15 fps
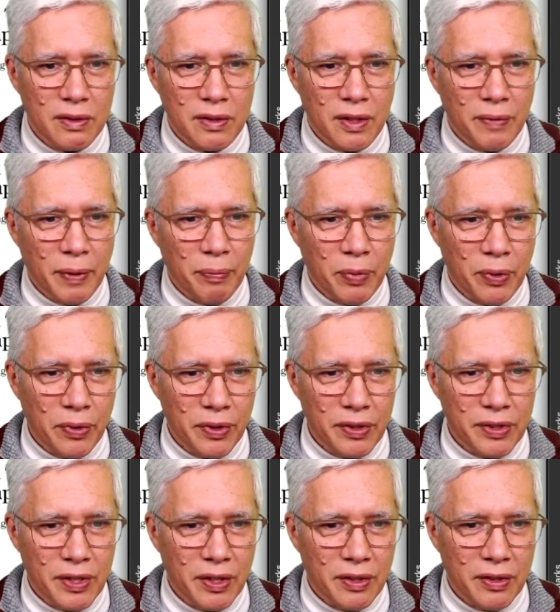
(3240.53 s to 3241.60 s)
me pull this
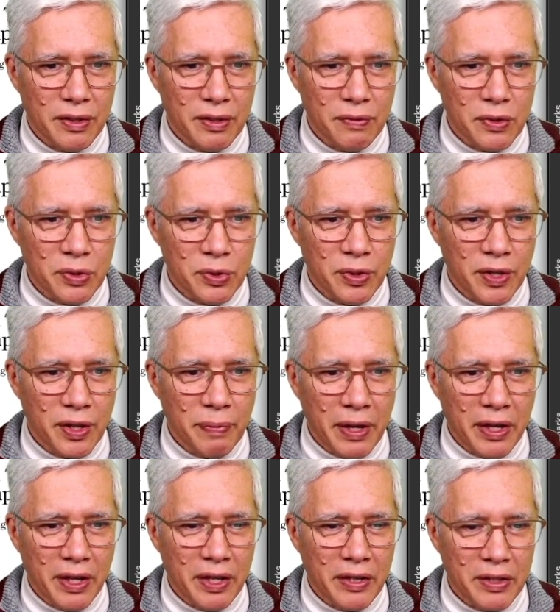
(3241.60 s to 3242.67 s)
out. Try back in the